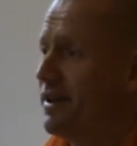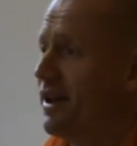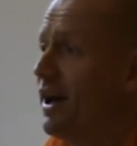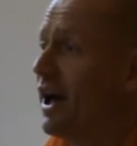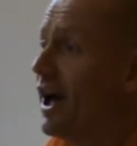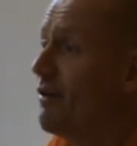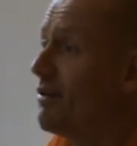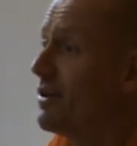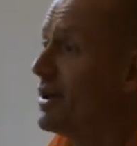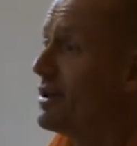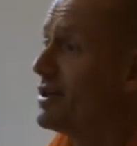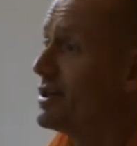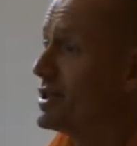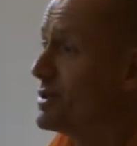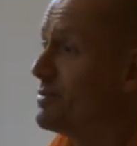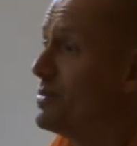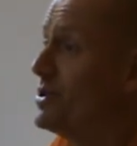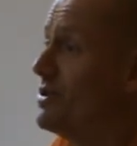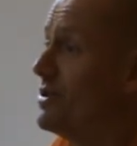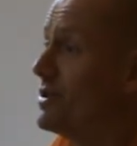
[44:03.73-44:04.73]
I want to
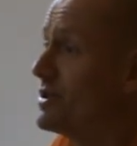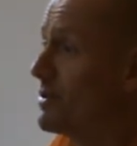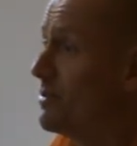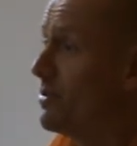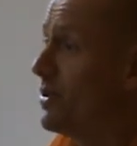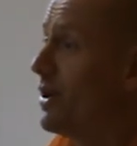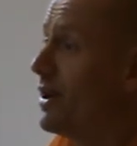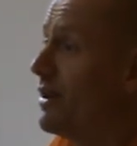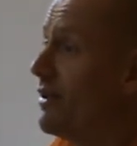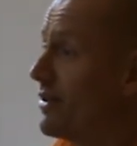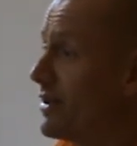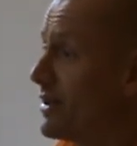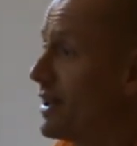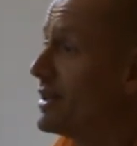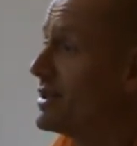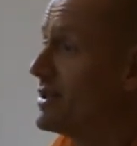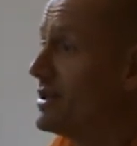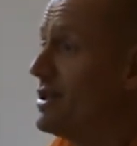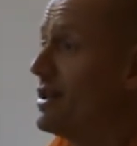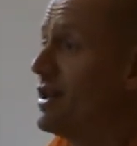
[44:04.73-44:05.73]
experience a body
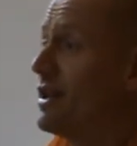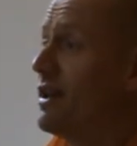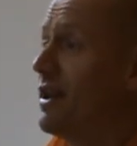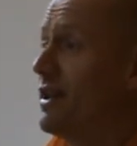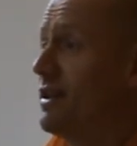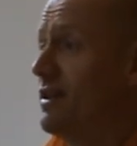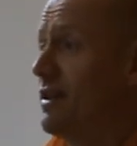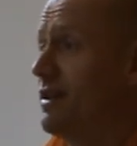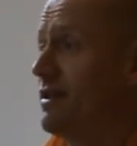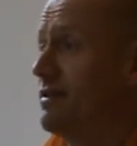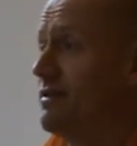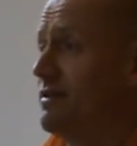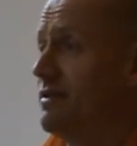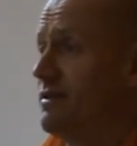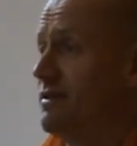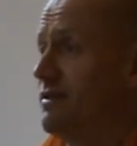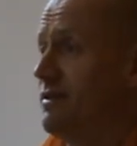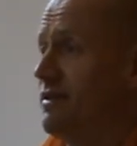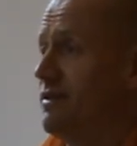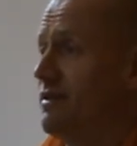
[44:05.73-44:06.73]
Satchidananda.
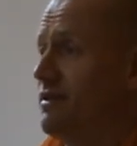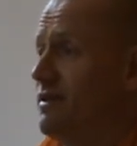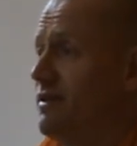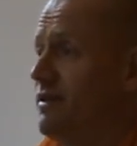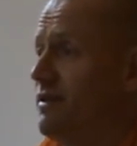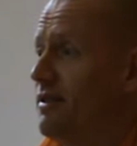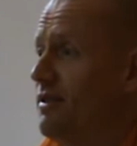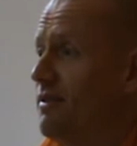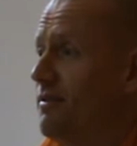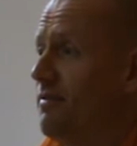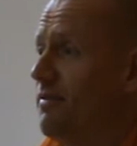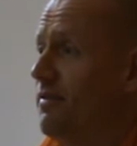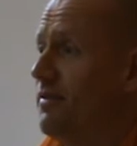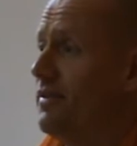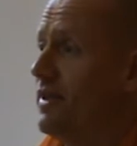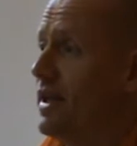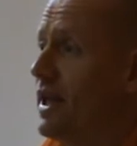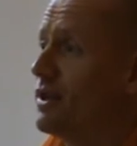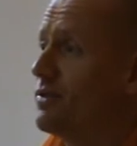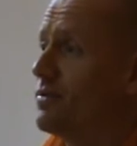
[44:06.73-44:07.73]

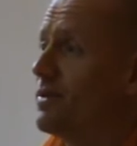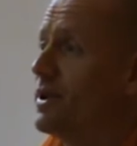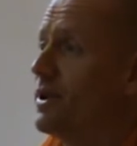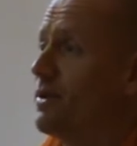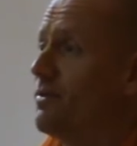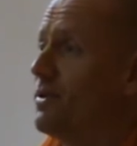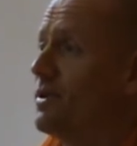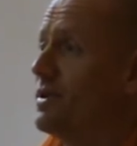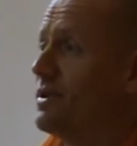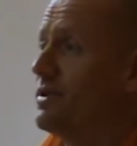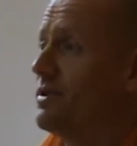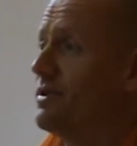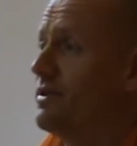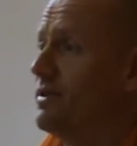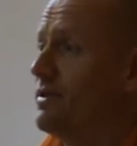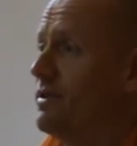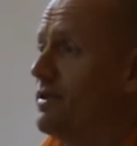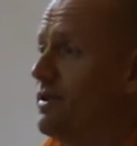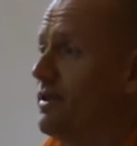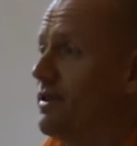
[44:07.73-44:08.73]
That's what I want.
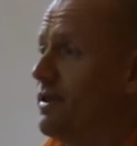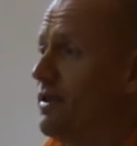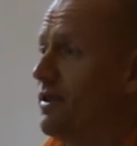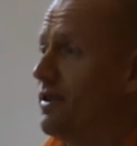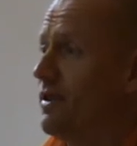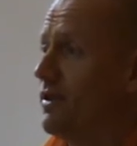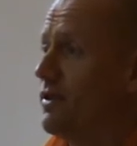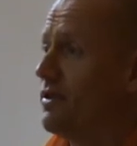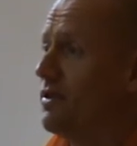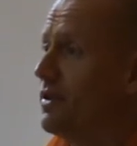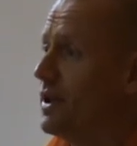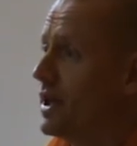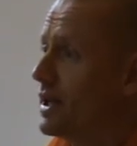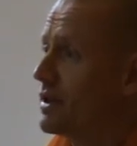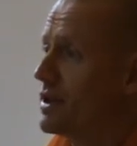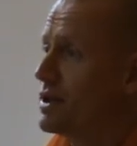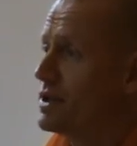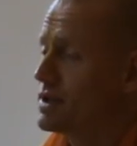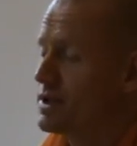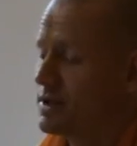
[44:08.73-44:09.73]
So then
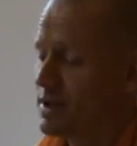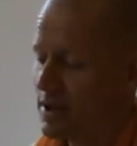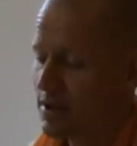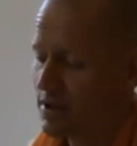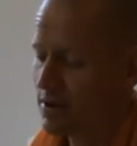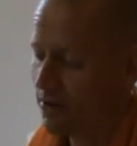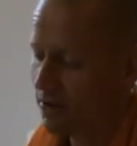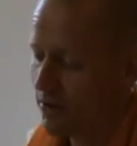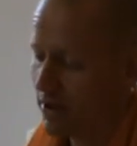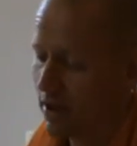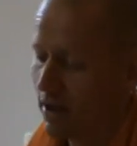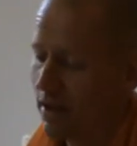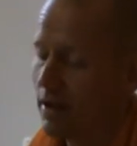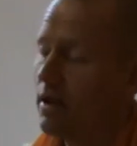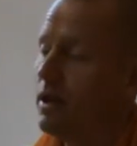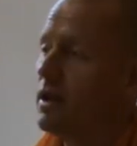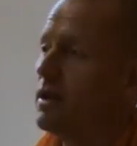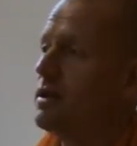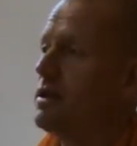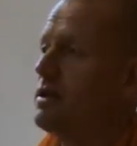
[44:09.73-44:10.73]
Krishna says, okay,
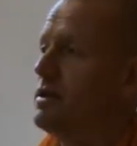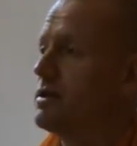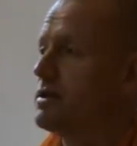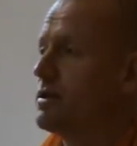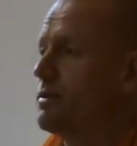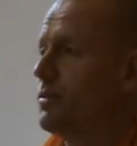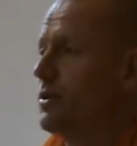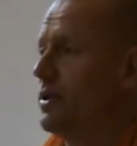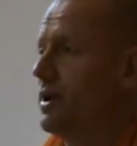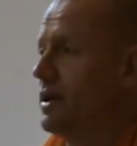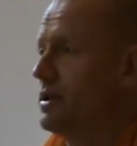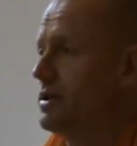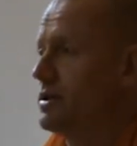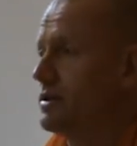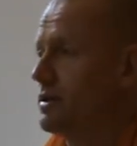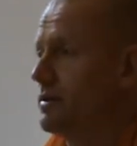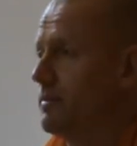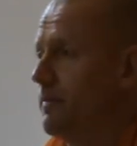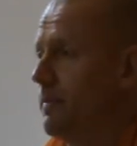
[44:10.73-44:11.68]
here's the price.